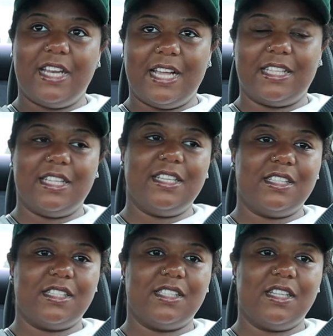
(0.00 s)
like
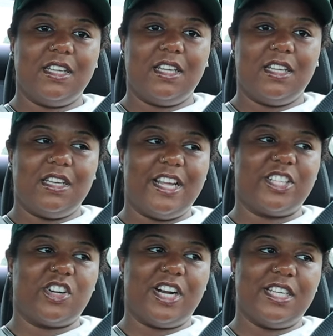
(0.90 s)
this,
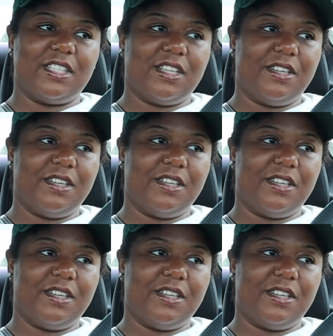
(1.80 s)
that's crazy.